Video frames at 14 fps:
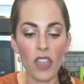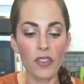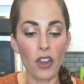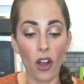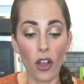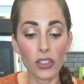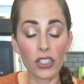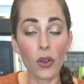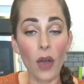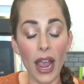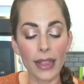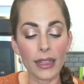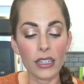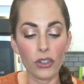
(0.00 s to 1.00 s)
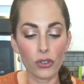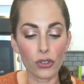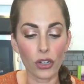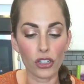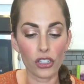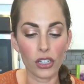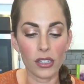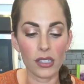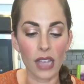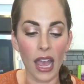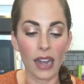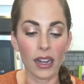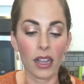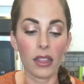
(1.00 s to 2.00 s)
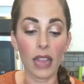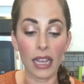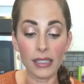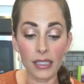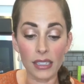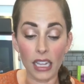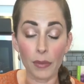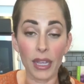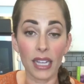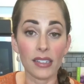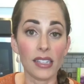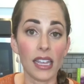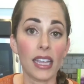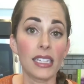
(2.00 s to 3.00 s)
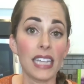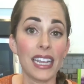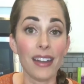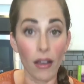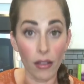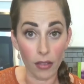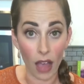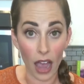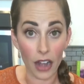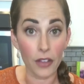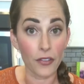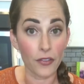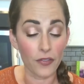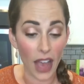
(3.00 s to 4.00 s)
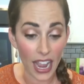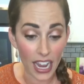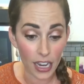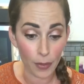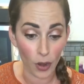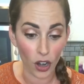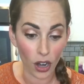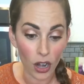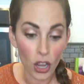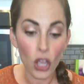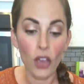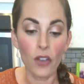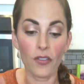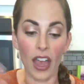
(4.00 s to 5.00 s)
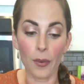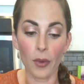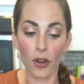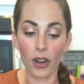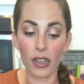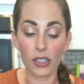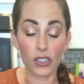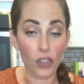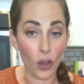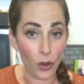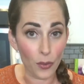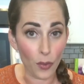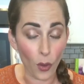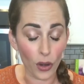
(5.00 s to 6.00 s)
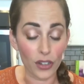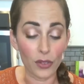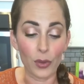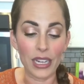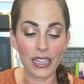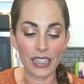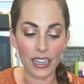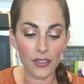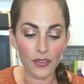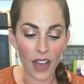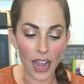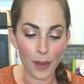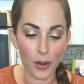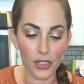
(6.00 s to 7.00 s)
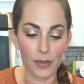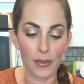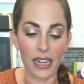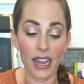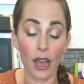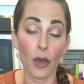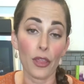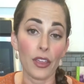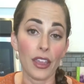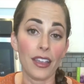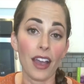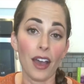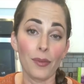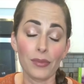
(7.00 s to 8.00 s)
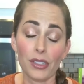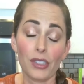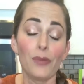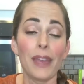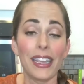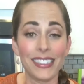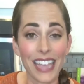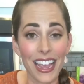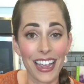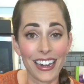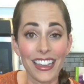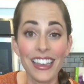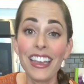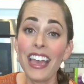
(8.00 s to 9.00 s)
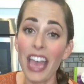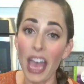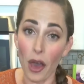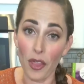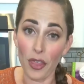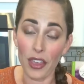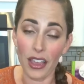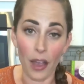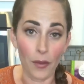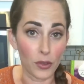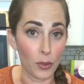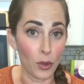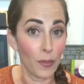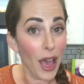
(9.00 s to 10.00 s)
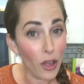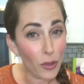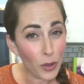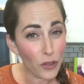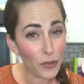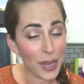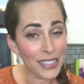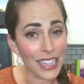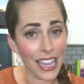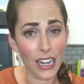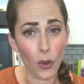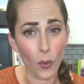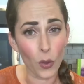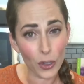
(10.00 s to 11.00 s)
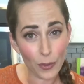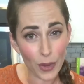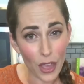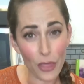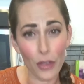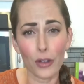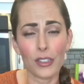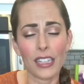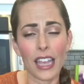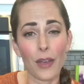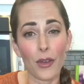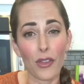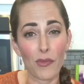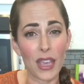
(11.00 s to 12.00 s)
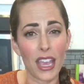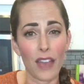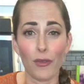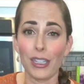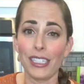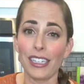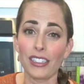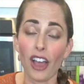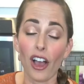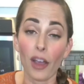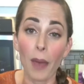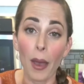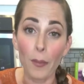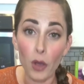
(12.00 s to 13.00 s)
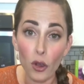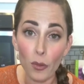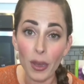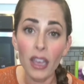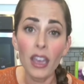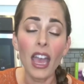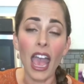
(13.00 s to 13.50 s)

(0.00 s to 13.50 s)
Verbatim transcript: They're also highly nutritious and cleansing because they contain a lot of fiber. Fiber is so important. We need fiber to maintain healthy, com- to maintain healthy, comfortable bowel movements. And it wouldn't be a Thursday with me if we didn't talk about poop.